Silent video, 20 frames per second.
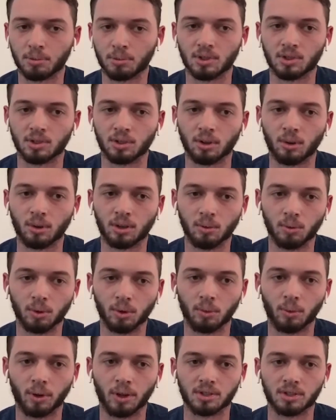And so he
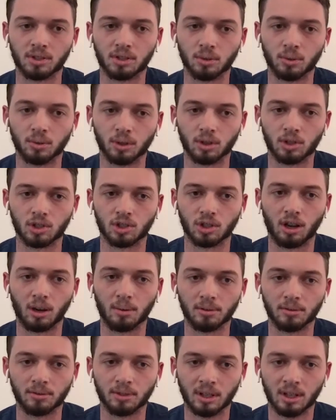really wants to do a good job
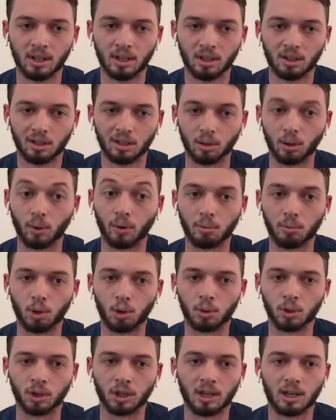of growing
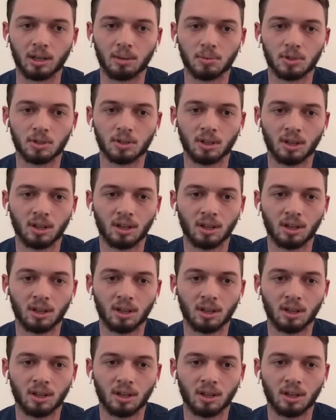mobile games.